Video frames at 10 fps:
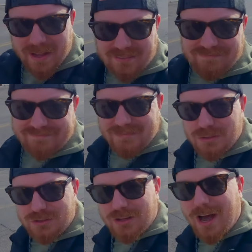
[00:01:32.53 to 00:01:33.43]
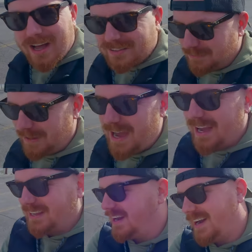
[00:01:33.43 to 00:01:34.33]
bit, which is awesome.
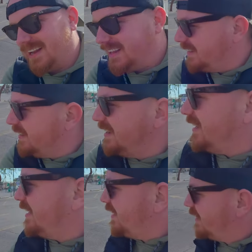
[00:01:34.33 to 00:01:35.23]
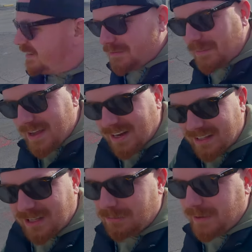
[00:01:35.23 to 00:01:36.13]
My oh, God, man, I
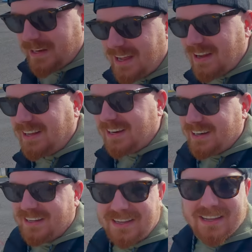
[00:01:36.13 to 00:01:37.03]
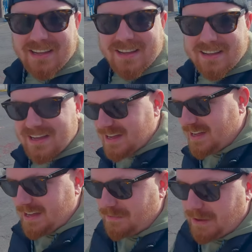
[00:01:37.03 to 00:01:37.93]
love being down here.
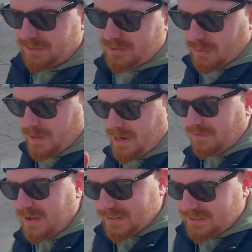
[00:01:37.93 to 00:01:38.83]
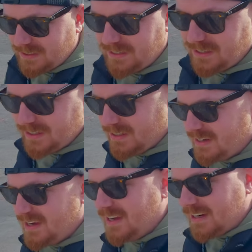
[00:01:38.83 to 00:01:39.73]
Um, I'm still wearing a vest.
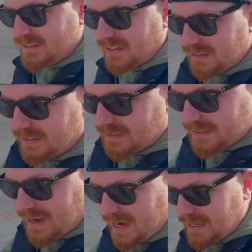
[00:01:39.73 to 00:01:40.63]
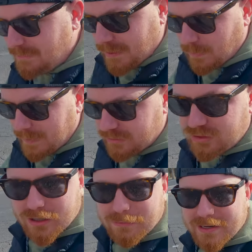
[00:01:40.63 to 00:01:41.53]
There's a little tiny bit of wind
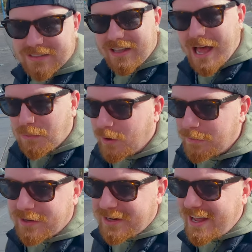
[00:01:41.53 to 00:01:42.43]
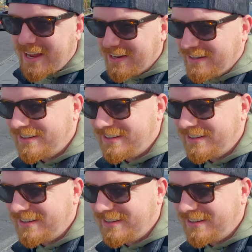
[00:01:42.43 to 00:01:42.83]
chill, but it's a lot warmer today.